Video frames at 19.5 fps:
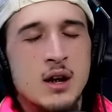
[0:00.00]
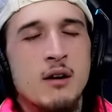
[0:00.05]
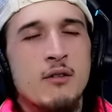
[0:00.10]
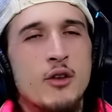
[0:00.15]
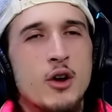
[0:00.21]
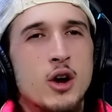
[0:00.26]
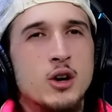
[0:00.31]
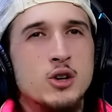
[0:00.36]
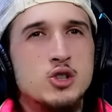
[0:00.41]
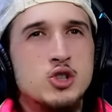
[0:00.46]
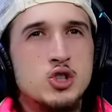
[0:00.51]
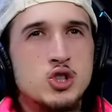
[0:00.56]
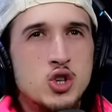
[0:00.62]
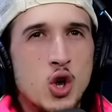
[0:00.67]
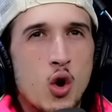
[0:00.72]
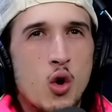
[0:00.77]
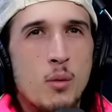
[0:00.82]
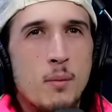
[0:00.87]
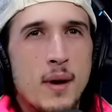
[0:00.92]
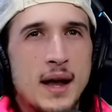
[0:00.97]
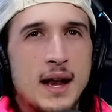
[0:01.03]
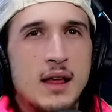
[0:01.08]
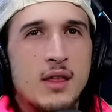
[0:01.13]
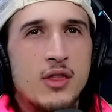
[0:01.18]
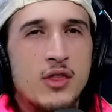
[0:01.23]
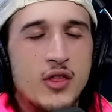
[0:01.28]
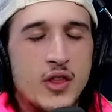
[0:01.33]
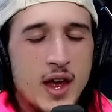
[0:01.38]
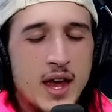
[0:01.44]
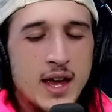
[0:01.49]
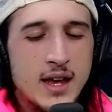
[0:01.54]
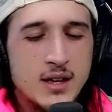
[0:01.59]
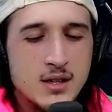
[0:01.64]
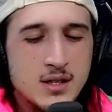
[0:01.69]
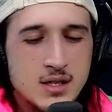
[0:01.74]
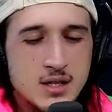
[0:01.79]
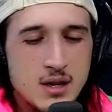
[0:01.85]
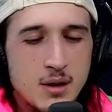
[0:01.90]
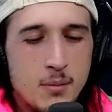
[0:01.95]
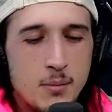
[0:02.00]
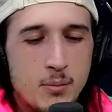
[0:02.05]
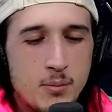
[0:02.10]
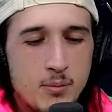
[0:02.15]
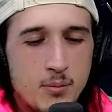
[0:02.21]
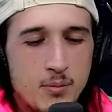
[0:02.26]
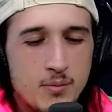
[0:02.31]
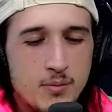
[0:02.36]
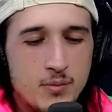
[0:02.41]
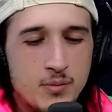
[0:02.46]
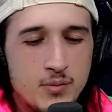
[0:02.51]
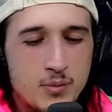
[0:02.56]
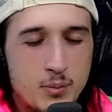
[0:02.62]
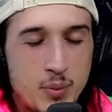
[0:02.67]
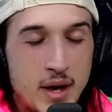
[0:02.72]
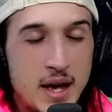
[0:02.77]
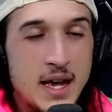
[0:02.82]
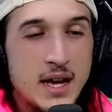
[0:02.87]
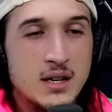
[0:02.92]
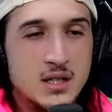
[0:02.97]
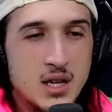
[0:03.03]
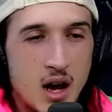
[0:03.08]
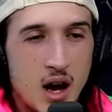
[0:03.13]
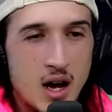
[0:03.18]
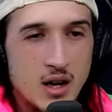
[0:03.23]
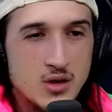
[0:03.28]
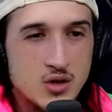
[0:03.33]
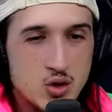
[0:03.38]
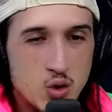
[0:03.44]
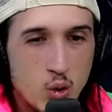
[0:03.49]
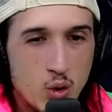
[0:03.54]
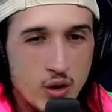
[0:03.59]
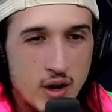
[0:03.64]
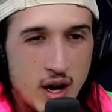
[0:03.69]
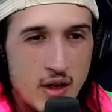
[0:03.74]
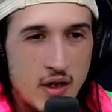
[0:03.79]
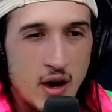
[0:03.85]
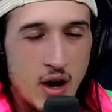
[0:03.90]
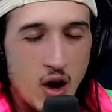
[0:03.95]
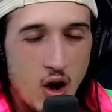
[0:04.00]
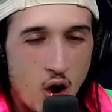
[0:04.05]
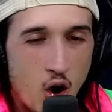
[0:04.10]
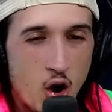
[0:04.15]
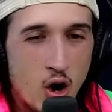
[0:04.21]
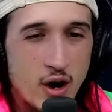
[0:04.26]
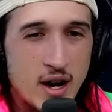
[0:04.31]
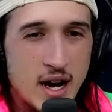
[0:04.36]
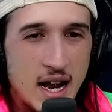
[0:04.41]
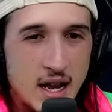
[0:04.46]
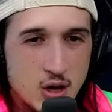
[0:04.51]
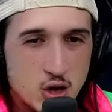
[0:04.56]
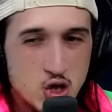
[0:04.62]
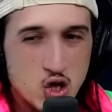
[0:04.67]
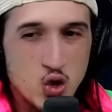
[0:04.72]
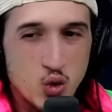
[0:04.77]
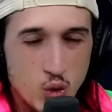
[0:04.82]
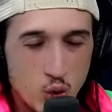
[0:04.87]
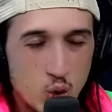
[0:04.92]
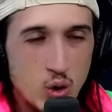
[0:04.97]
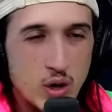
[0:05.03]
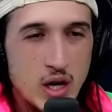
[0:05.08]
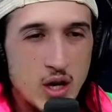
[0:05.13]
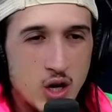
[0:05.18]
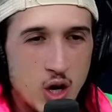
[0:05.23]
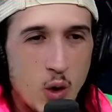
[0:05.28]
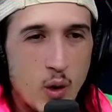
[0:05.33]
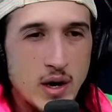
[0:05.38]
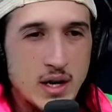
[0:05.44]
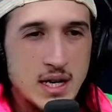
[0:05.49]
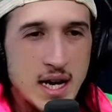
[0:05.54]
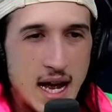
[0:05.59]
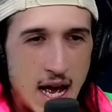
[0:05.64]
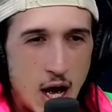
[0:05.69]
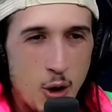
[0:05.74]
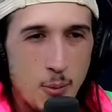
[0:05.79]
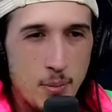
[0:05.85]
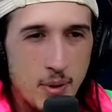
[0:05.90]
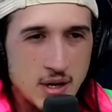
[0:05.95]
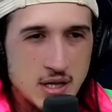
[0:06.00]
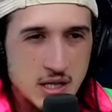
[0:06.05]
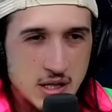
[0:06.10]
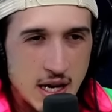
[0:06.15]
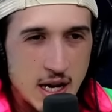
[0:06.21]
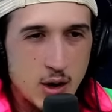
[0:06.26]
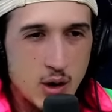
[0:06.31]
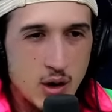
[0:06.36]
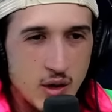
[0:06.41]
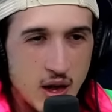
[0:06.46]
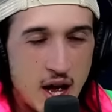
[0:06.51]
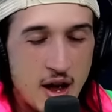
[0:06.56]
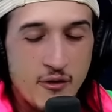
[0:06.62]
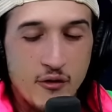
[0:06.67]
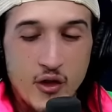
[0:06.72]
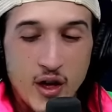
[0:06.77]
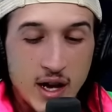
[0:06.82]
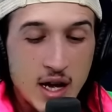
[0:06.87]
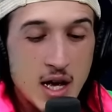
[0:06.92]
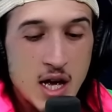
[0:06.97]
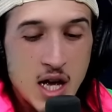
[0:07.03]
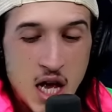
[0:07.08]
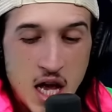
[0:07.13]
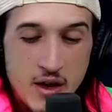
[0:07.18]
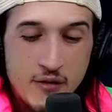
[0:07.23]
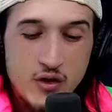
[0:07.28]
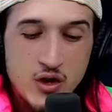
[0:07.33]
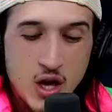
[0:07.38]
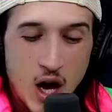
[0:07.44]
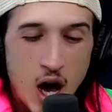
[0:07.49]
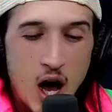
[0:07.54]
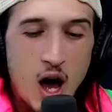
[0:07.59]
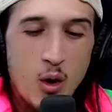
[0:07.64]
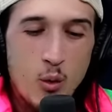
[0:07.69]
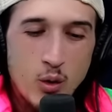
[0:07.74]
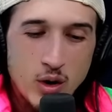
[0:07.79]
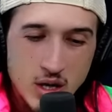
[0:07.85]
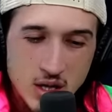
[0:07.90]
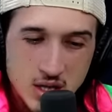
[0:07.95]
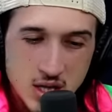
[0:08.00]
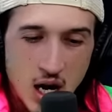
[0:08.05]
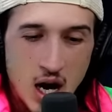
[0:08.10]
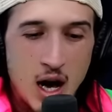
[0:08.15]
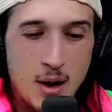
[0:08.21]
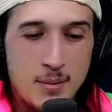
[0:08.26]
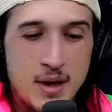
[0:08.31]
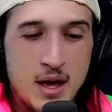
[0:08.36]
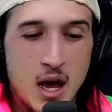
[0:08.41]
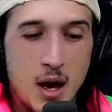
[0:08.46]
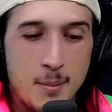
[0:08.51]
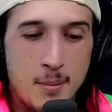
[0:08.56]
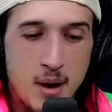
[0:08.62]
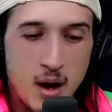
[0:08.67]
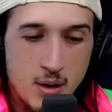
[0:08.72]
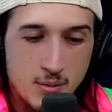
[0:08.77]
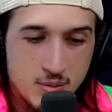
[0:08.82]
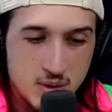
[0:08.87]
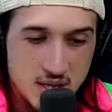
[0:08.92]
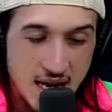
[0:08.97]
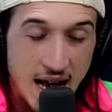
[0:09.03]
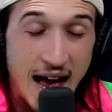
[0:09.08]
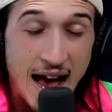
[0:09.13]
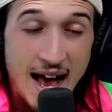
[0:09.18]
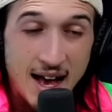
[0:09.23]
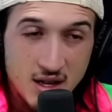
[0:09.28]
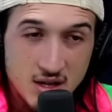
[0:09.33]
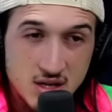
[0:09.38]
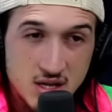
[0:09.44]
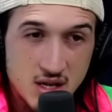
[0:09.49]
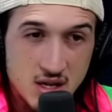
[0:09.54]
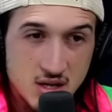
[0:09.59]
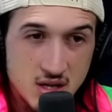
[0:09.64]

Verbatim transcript: there are so many things being taught in school today that aren't truly going to help us later in life. Like if y'all would have taught me about taxes